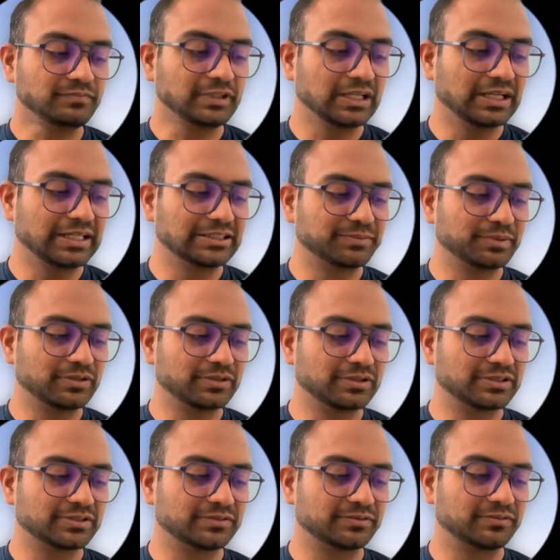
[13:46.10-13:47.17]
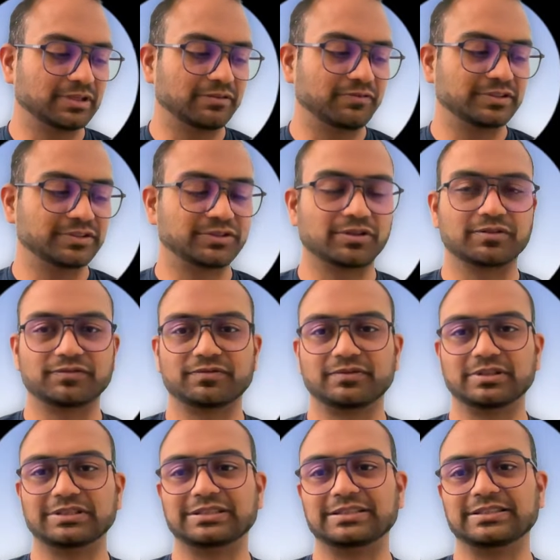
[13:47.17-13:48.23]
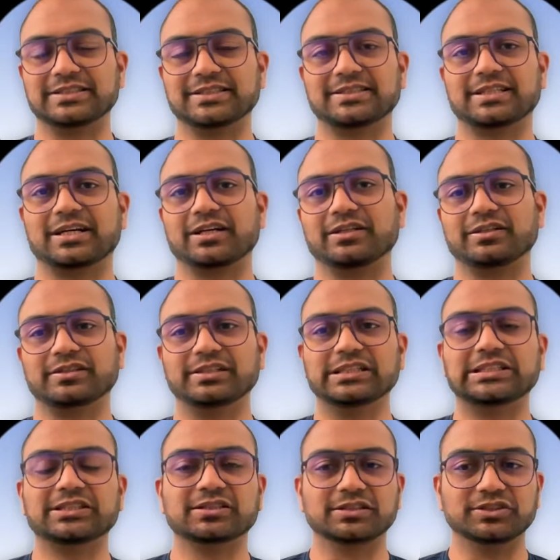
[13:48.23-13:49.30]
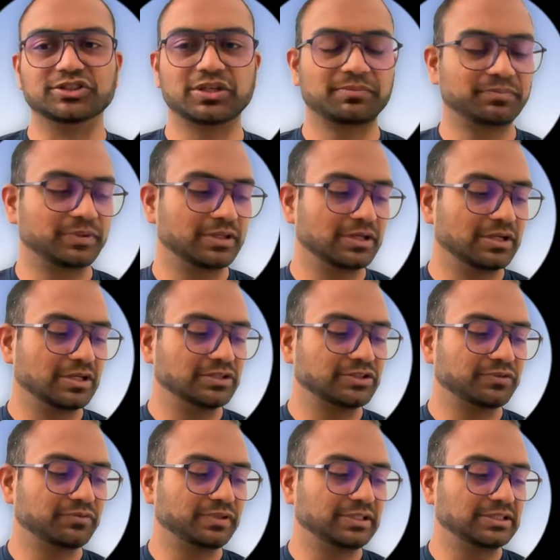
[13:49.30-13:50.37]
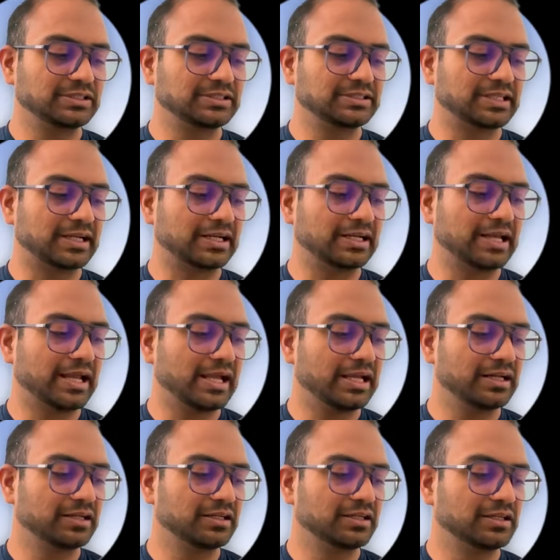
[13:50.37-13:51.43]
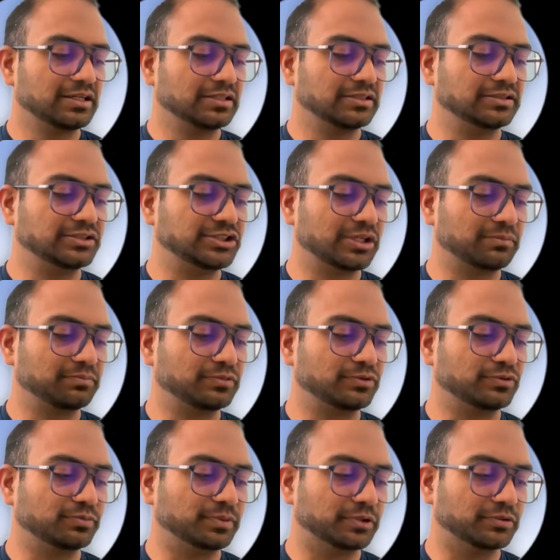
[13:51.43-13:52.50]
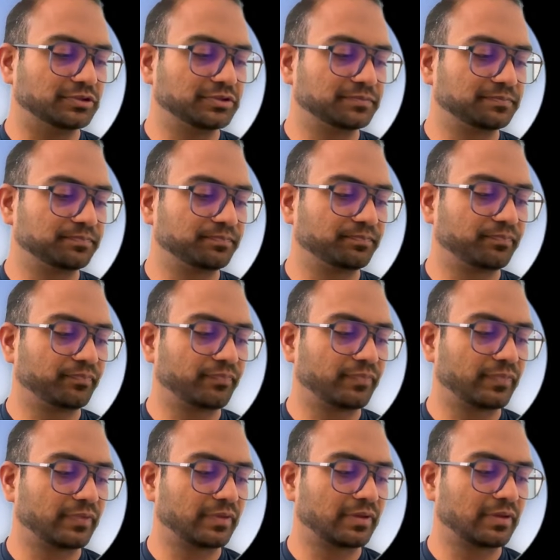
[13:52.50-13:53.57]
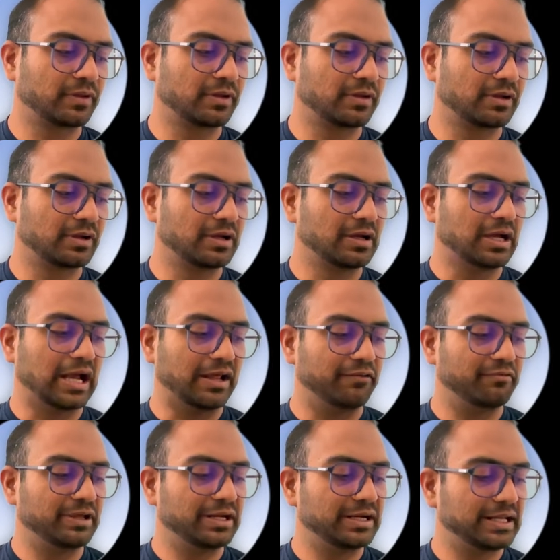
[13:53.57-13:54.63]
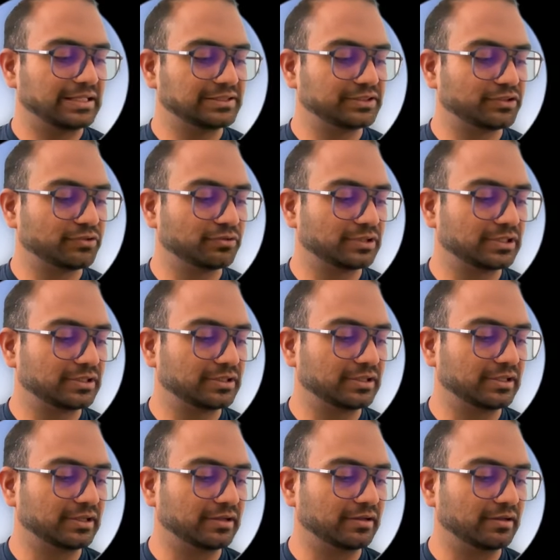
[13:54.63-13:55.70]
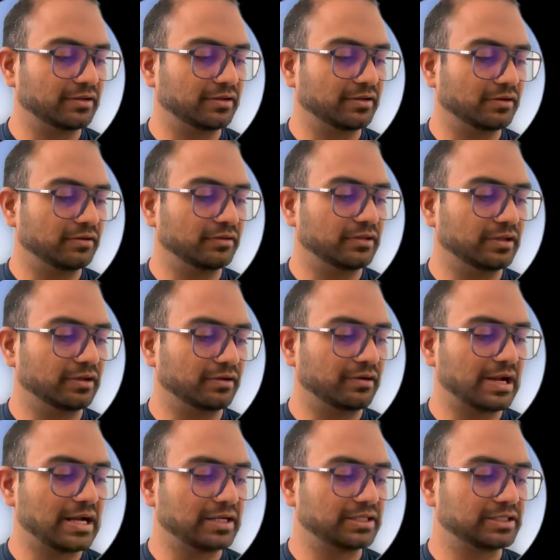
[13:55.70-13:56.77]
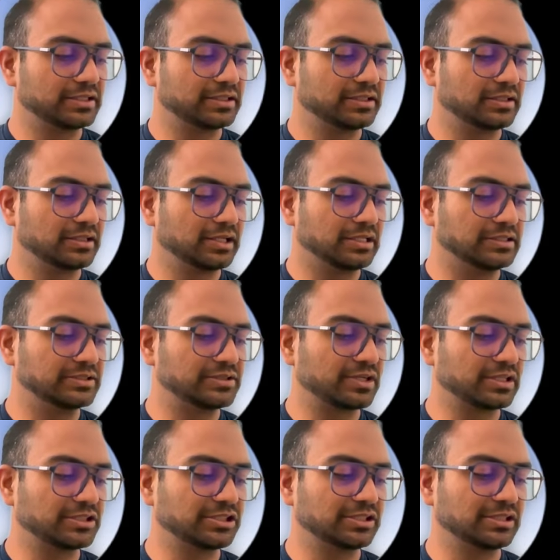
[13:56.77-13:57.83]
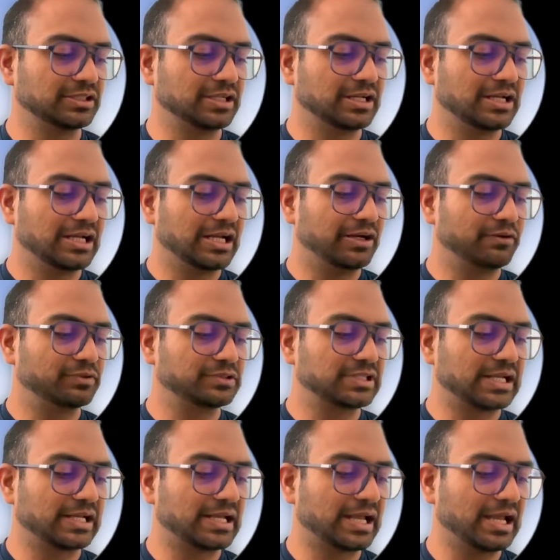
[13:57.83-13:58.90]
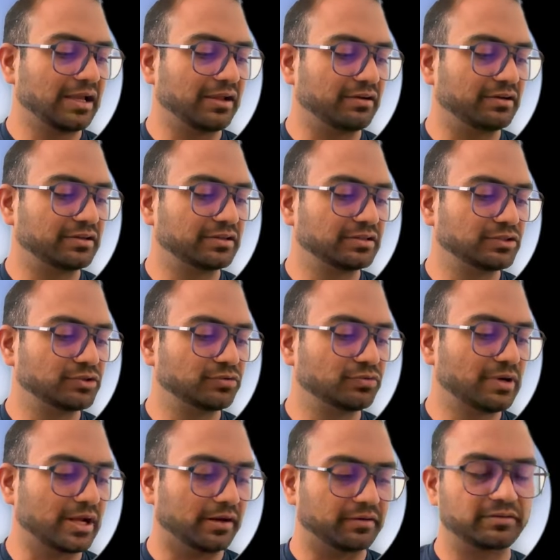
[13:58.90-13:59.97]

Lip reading: is because, well, first off, this is just unconditional jump. So we just said, hey, jump to Piyush. And when it executed the ret instruction, it was like, hey, return to where?